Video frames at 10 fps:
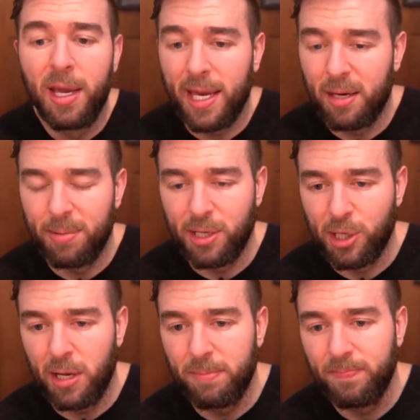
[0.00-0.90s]

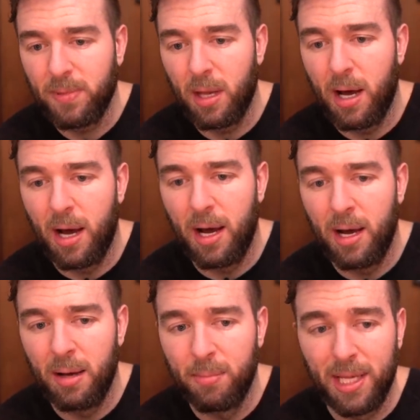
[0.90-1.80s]
inhibition.
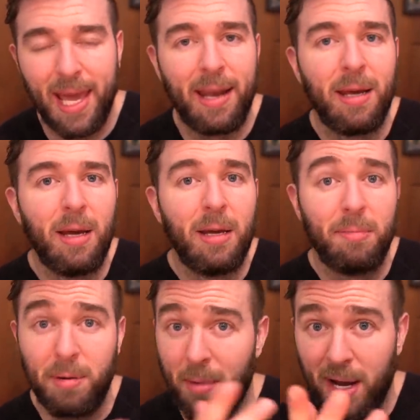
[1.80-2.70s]
But again,
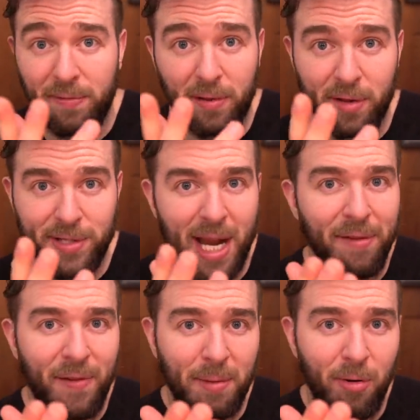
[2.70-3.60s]
be mindful of side
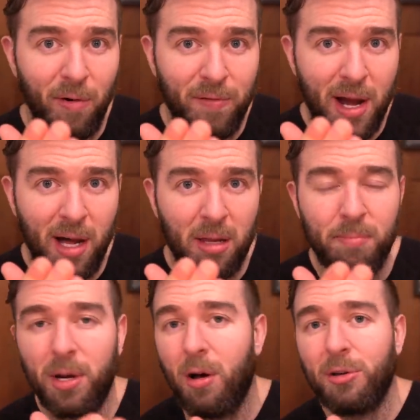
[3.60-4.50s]
effect profile,
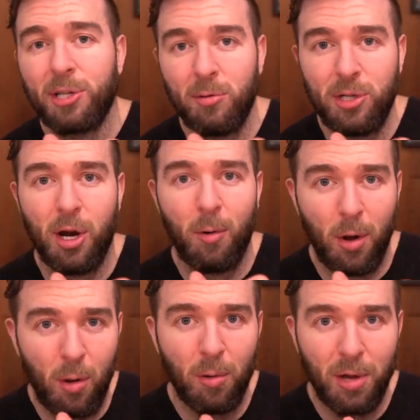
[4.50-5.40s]
but also don't
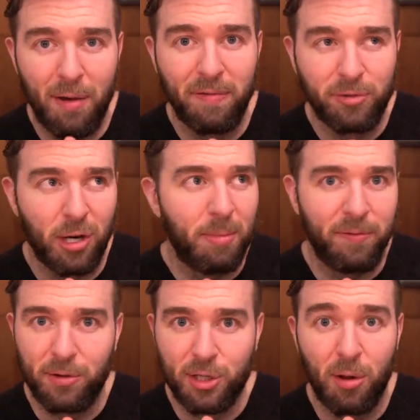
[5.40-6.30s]
hold off of treatment
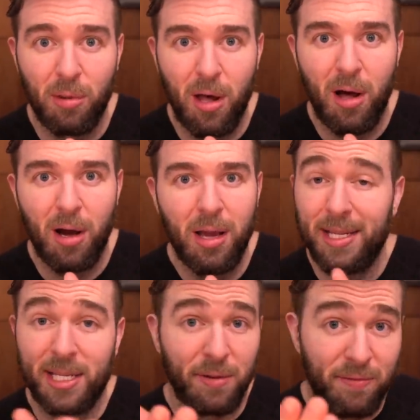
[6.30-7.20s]
for so long.
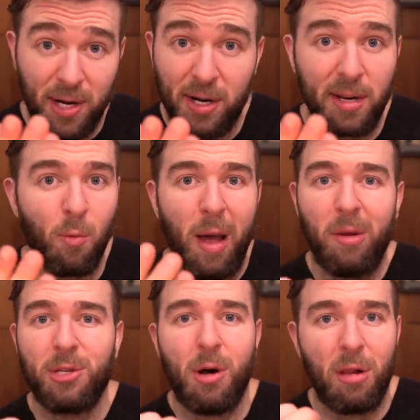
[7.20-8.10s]
This is a very
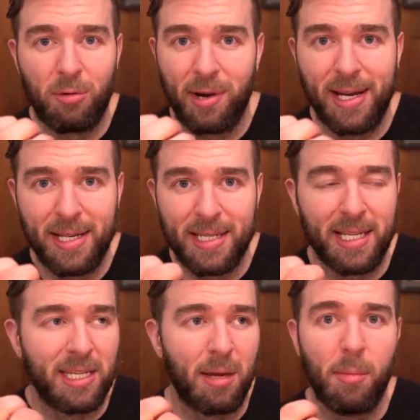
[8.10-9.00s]
well-tolerated
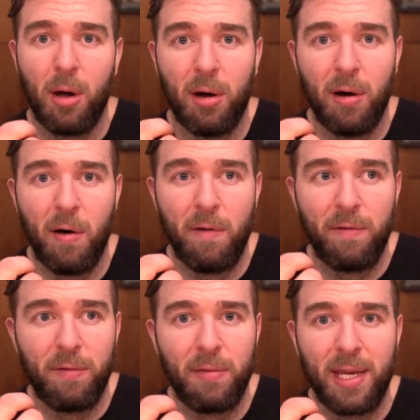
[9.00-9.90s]
system
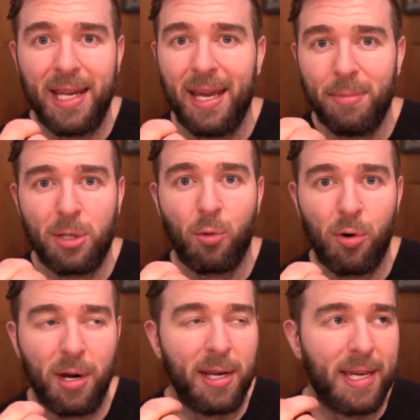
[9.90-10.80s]
of
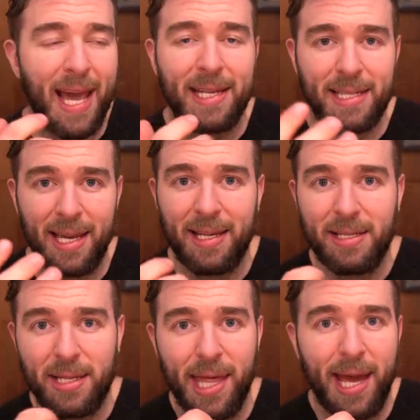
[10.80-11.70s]
inhibitory
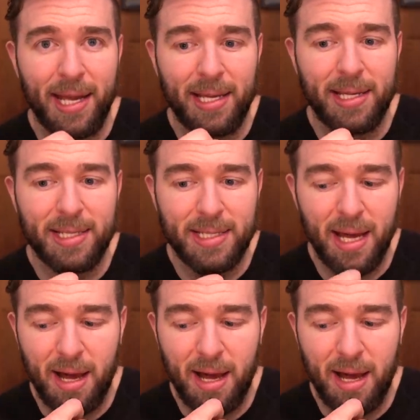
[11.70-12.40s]
cascades that is